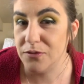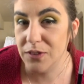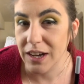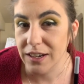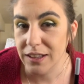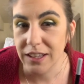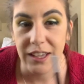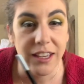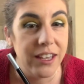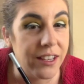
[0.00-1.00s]

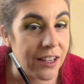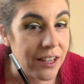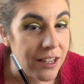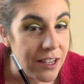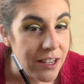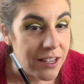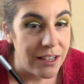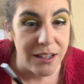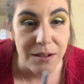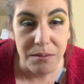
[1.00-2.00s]
finally
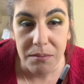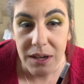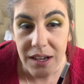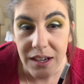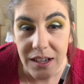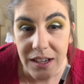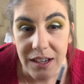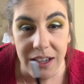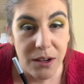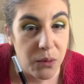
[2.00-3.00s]
got
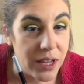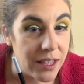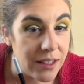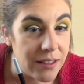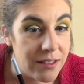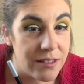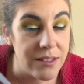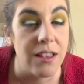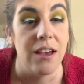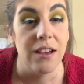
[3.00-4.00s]
my wings.